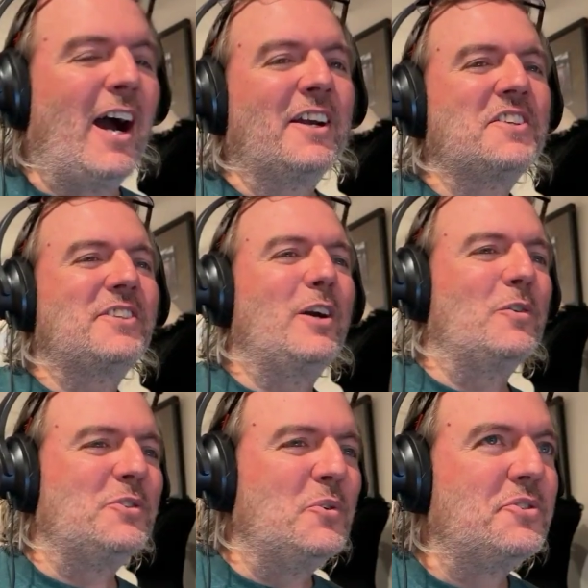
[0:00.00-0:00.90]
going to say it
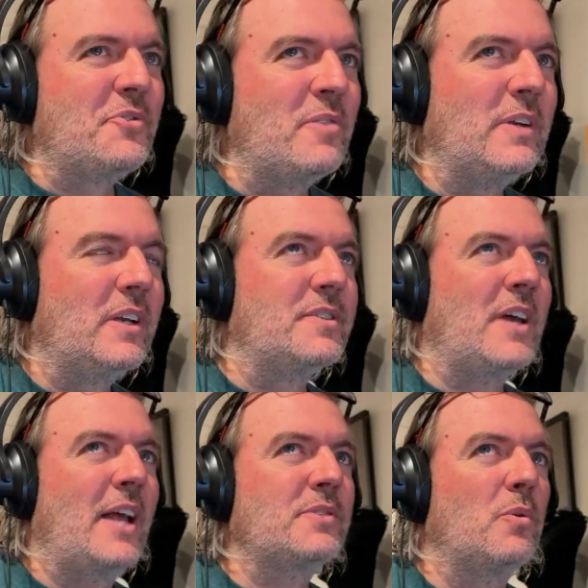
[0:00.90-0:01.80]
was, was Ustream because
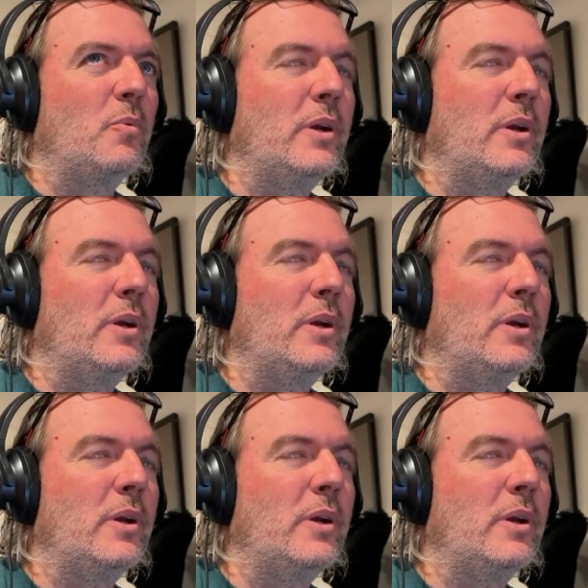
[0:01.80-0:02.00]
that's what we